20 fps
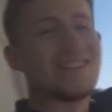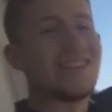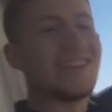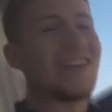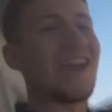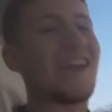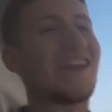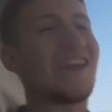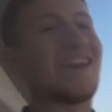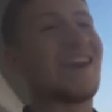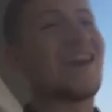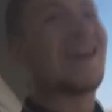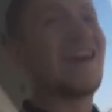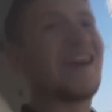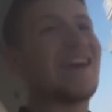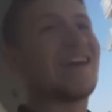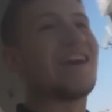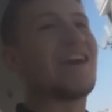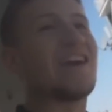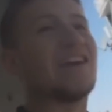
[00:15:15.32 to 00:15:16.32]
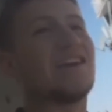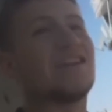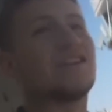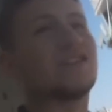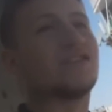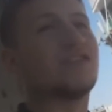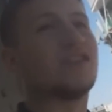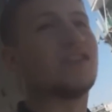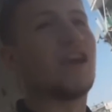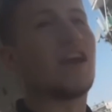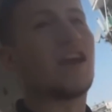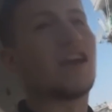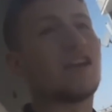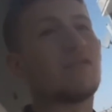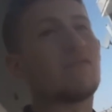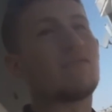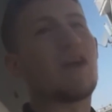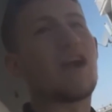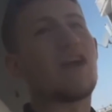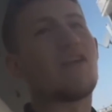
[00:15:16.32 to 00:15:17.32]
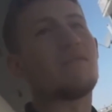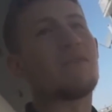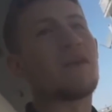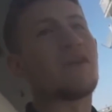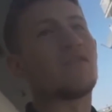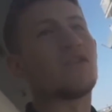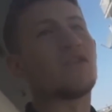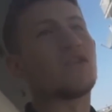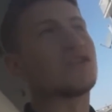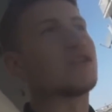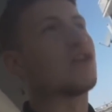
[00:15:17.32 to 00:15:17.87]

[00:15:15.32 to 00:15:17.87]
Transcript: I just was quiet. I just looked around me thinking,